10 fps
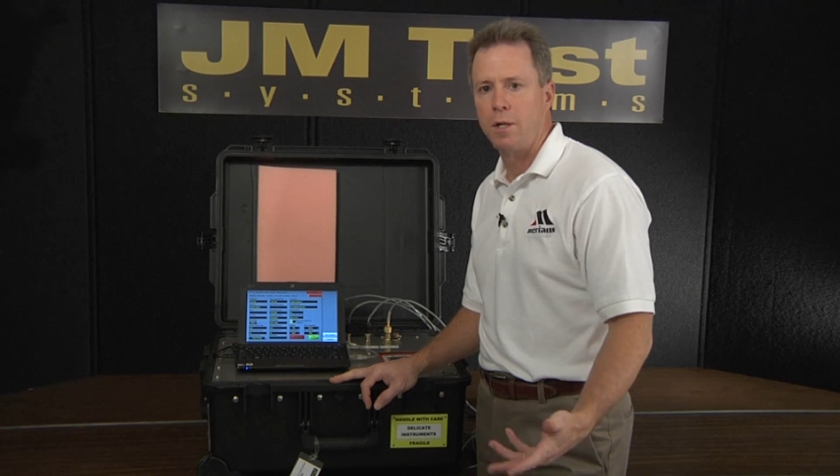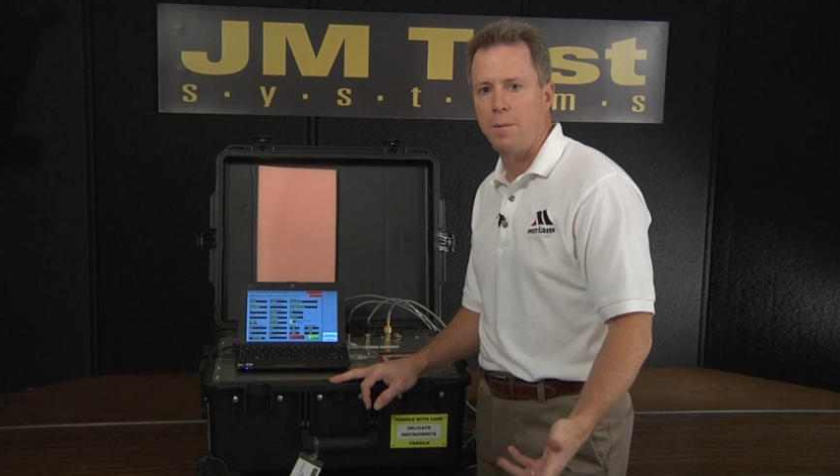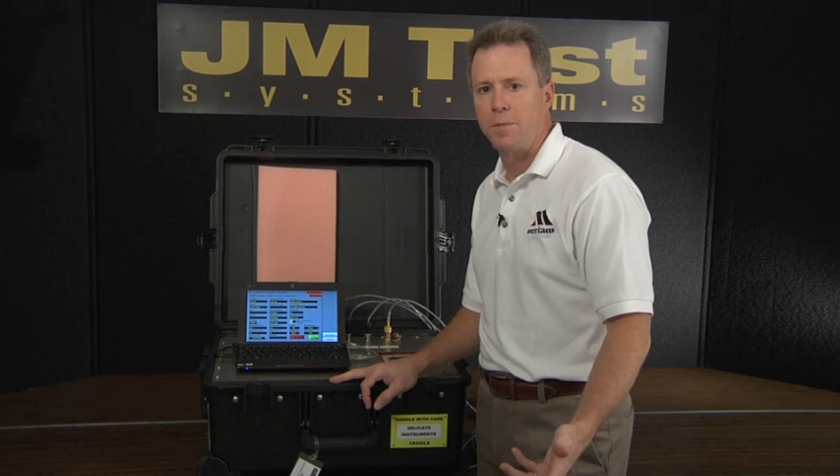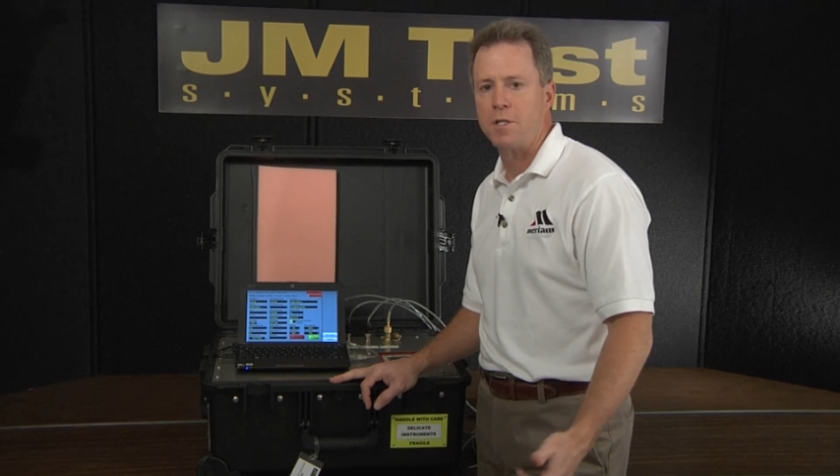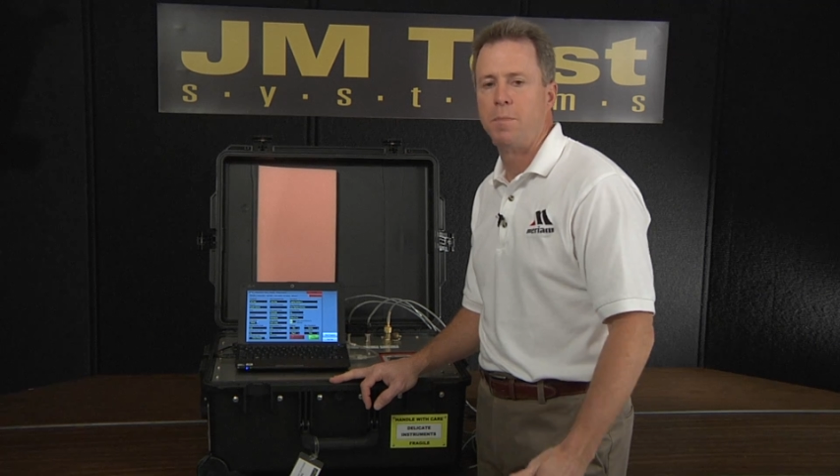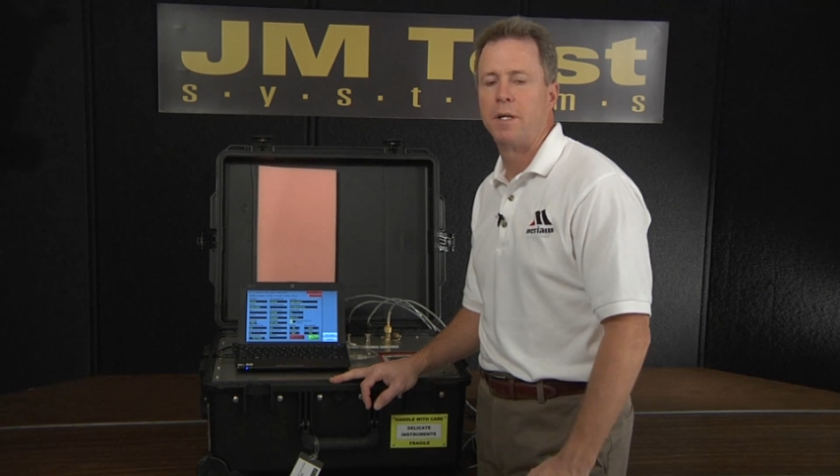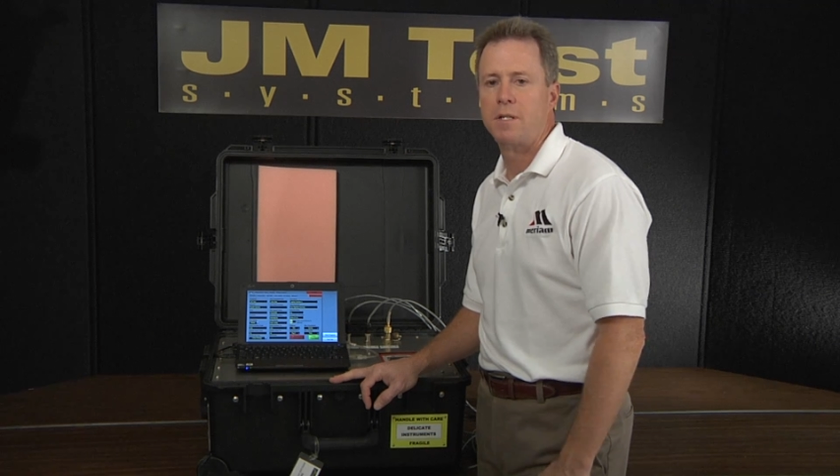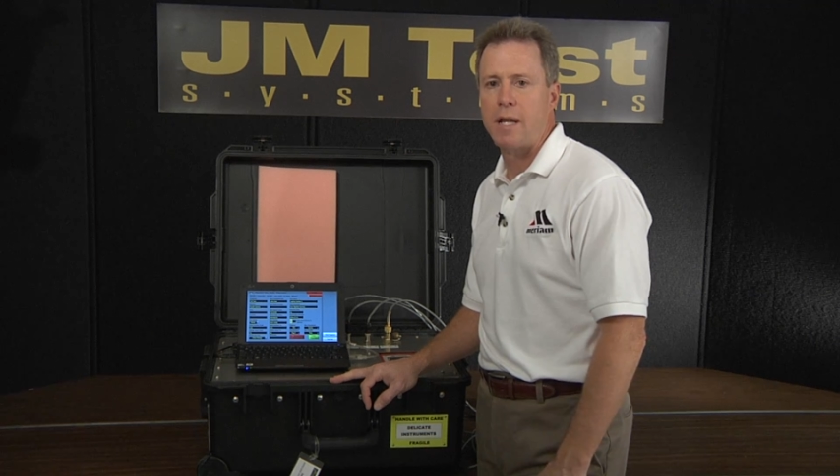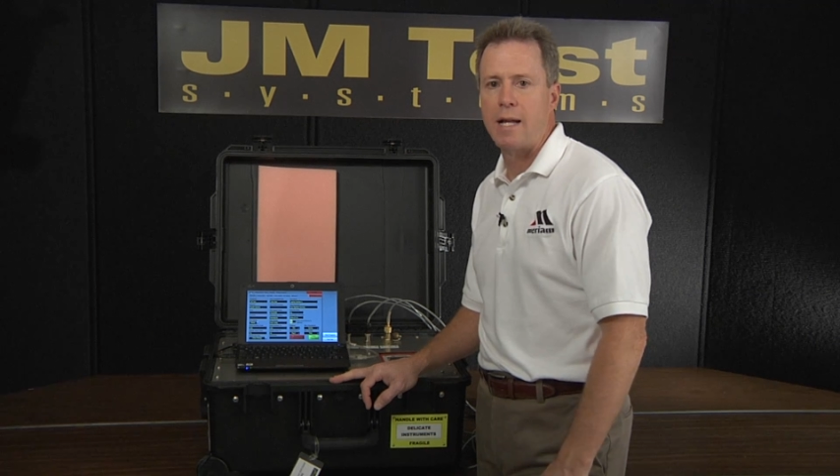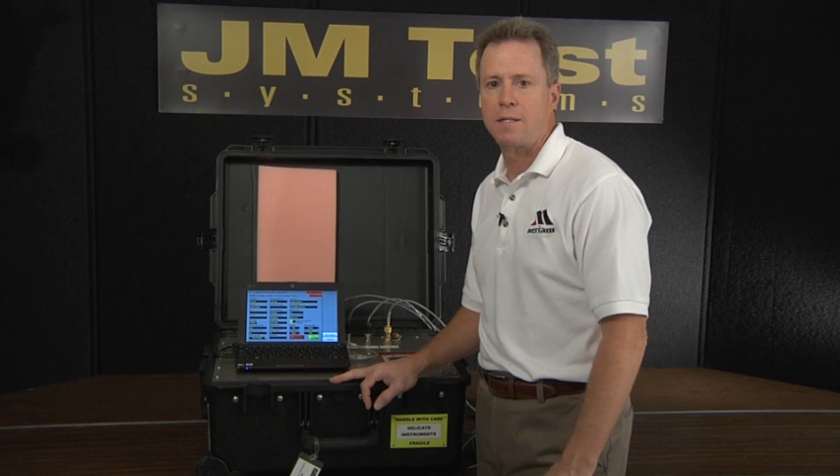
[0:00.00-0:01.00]
company's
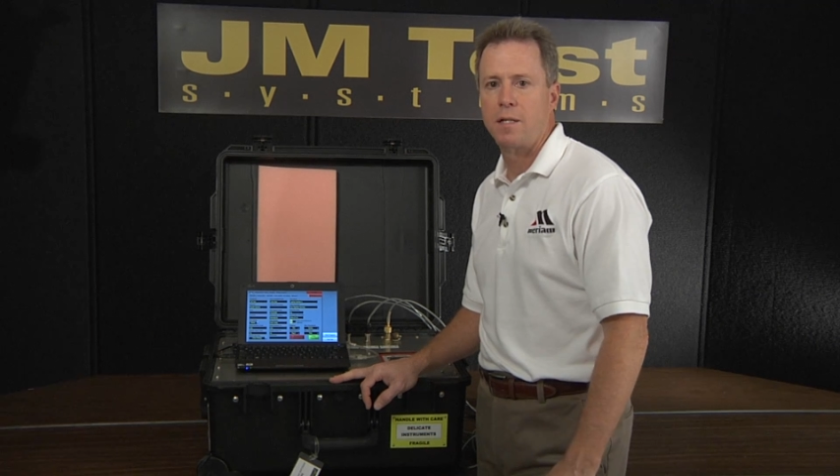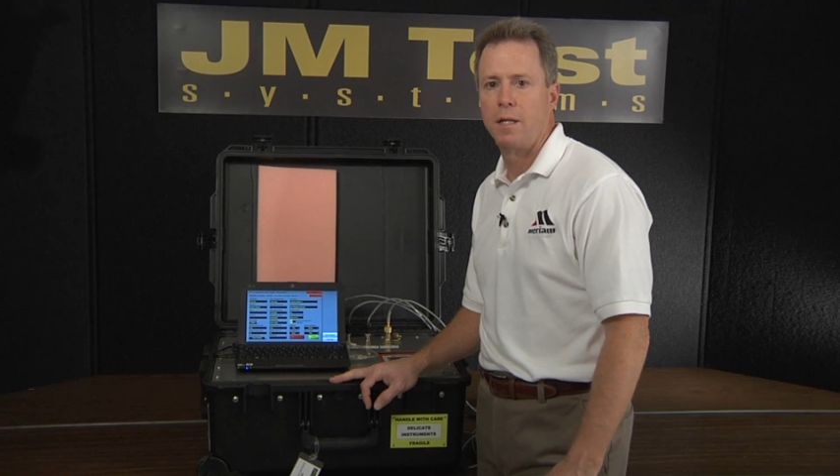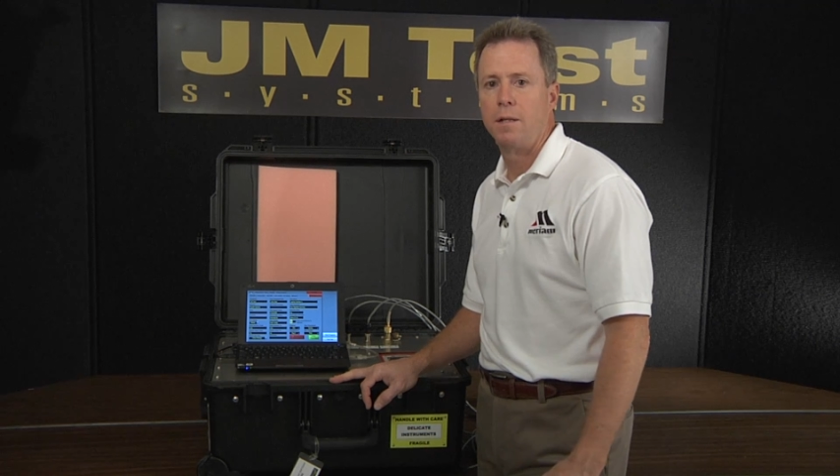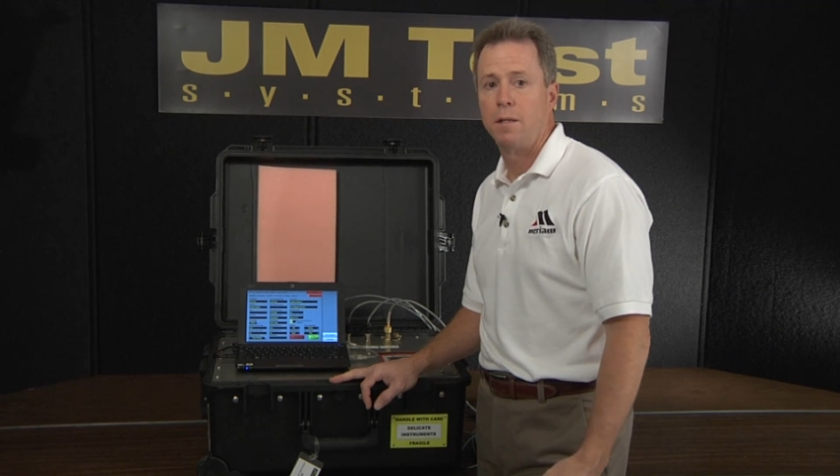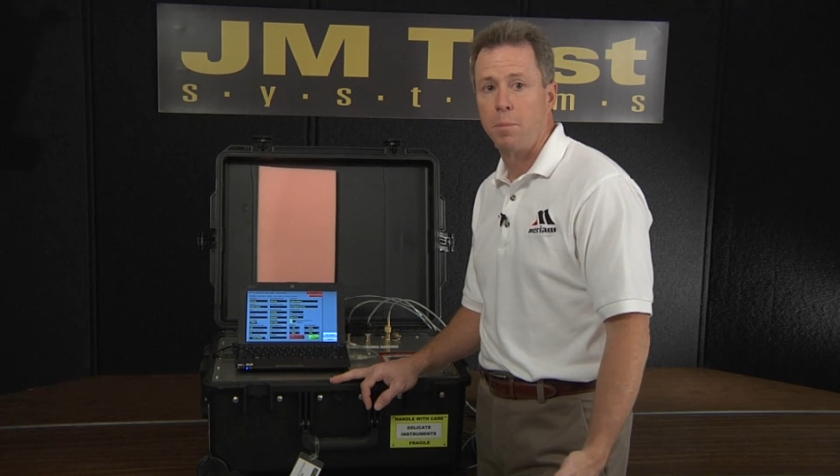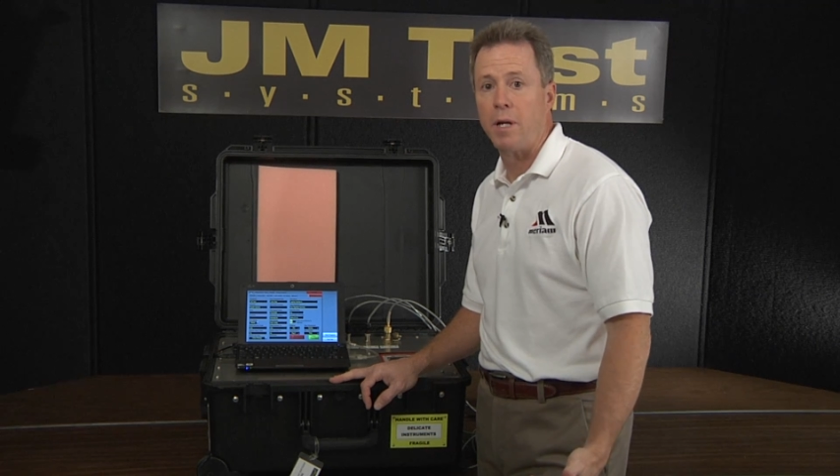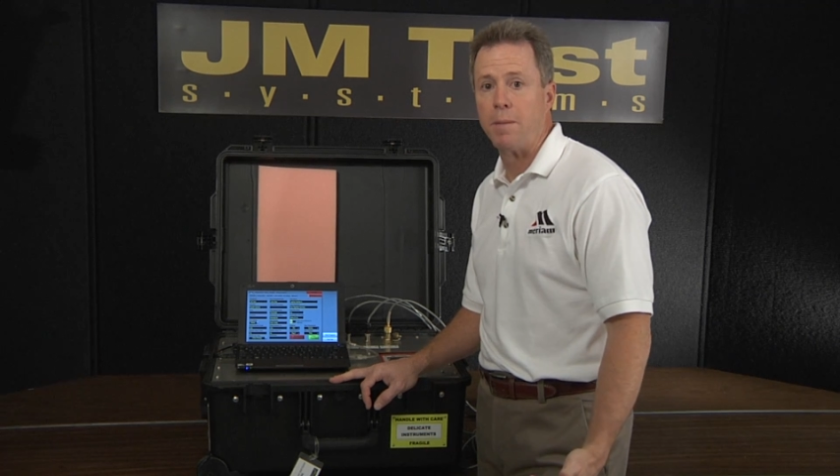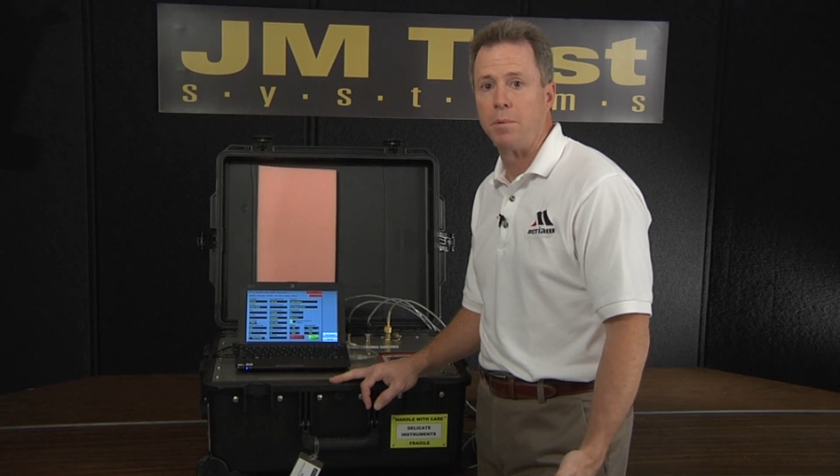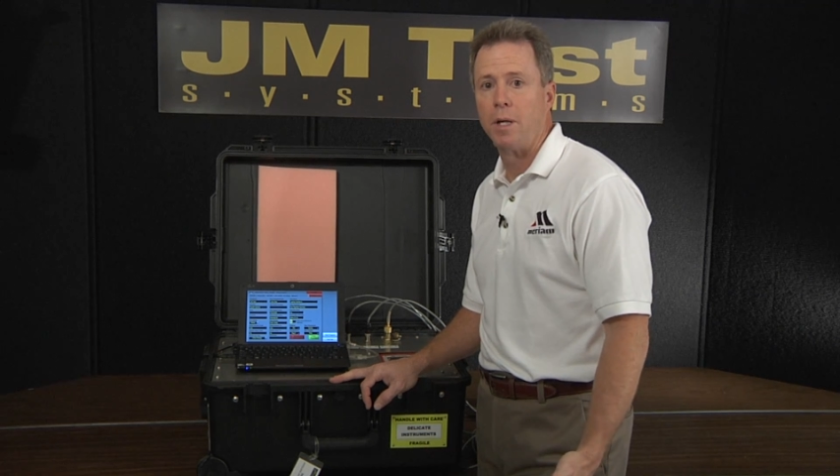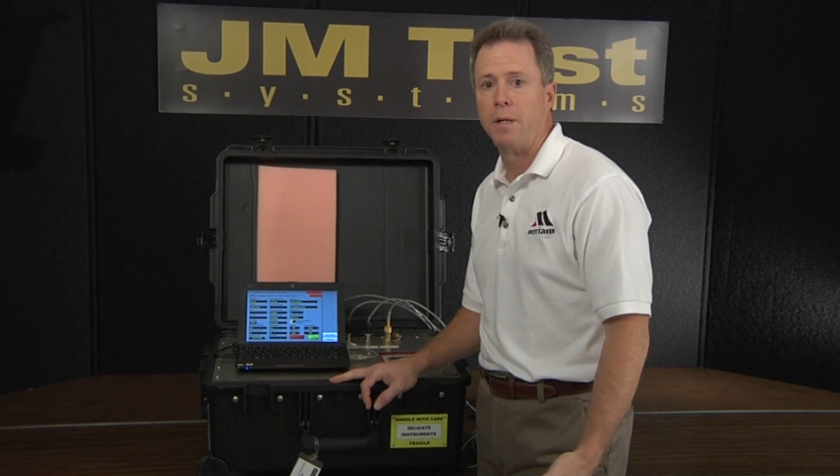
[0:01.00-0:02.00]
biggest asset, the
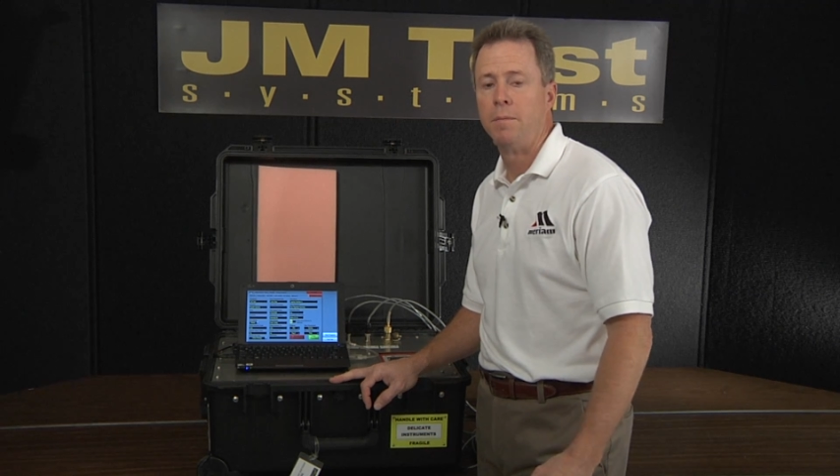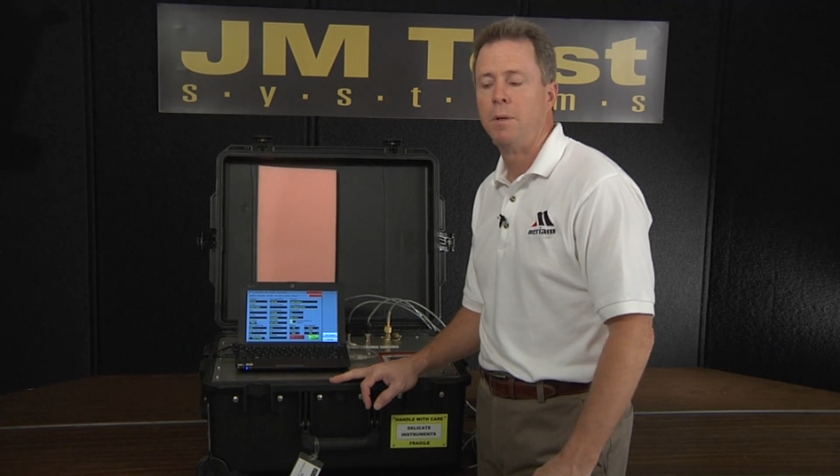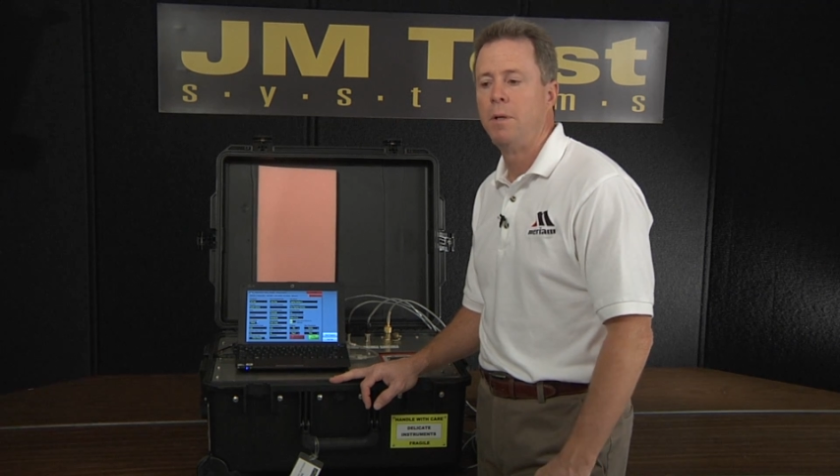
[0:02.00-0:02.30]
pipeline.